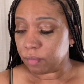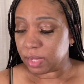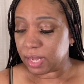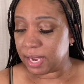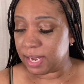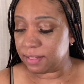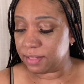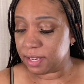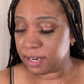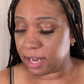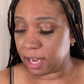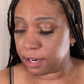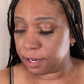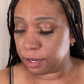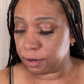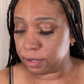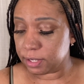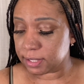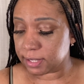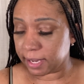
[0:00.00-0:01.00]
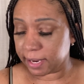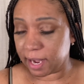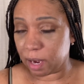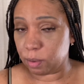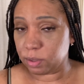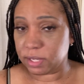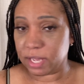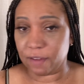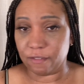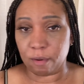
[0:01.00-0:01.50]
And then I noticed like I
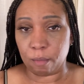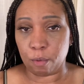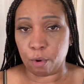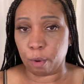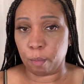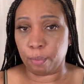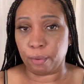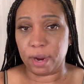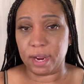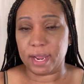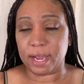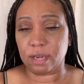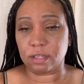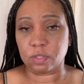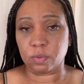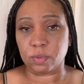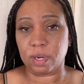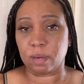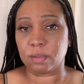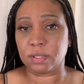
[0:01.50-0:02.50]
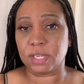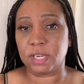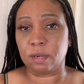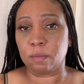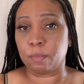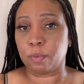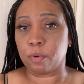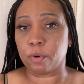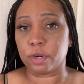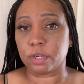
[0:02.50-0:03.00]
was having more breakouts when I was
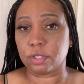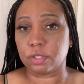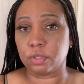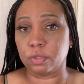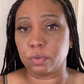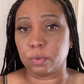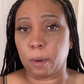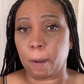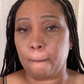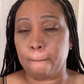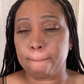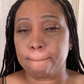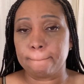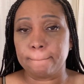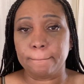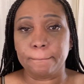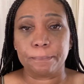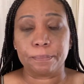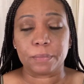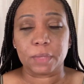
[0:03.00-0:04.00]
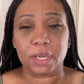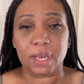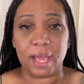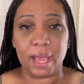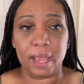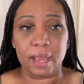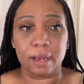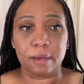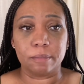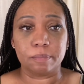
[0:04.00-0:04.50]
eating pork too.
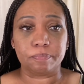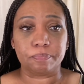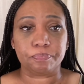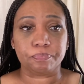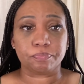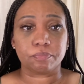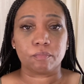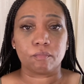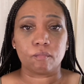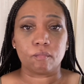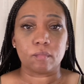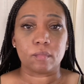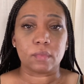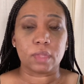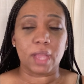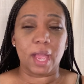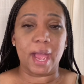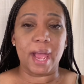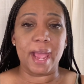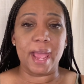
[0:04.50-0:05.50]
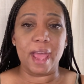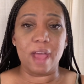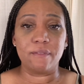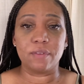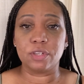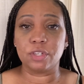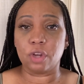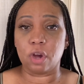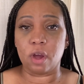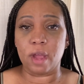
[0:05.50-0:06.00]
Like I have
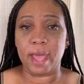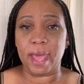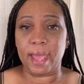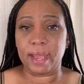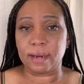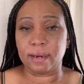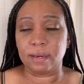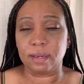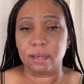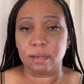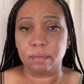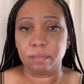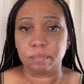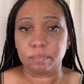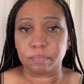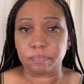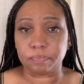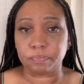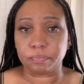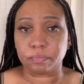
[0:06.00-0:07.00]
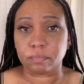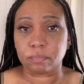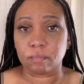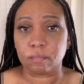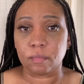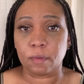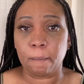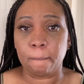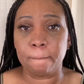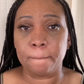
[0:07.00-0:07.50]
adult acne,
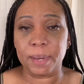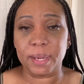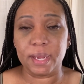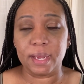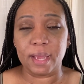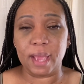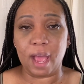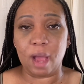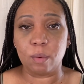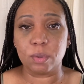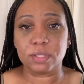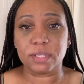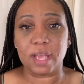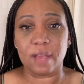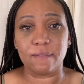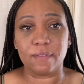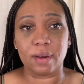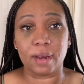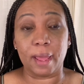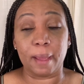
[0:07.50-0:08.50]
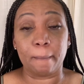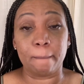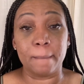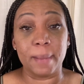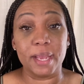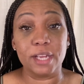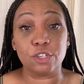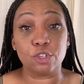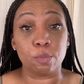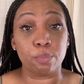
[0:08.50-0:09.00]
but I was having like
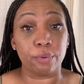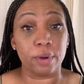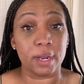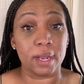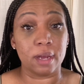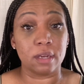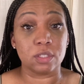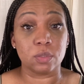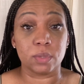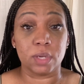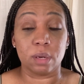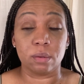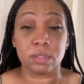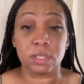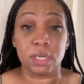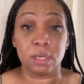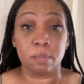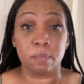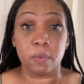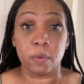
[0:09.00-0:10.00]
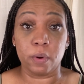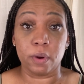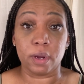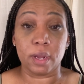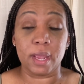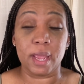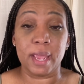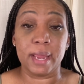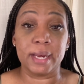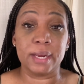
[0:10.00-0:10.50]
major breakouts when I was eating pork,
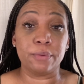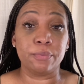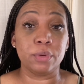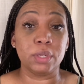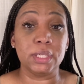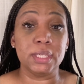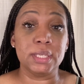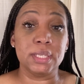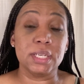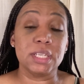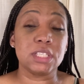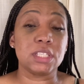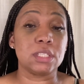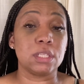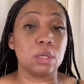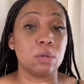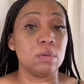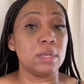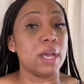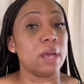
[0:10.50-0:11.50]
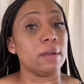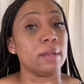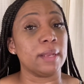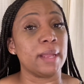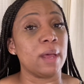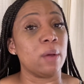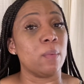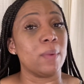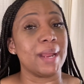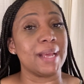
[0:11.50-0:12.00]
and it really did slow down a
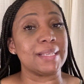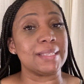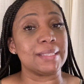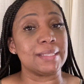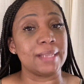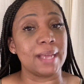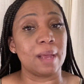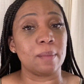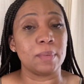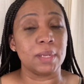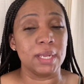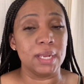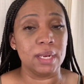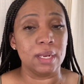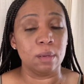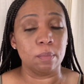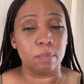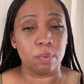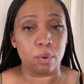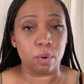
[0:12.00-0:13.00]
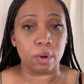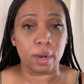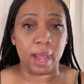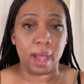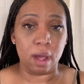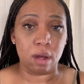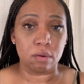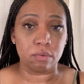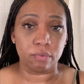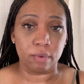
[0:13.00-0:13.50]
lot when I stopped eating pork
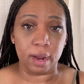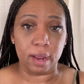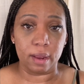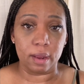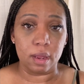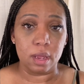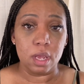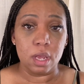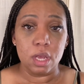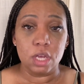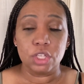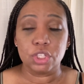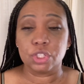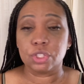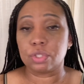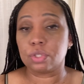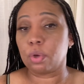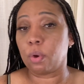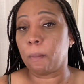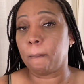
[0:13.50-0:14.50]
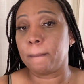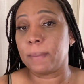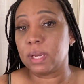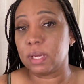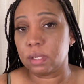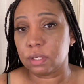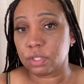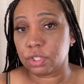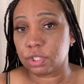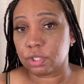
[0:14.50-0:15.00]
outright so
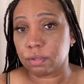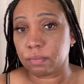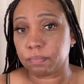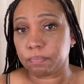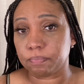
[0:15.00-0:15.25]
much.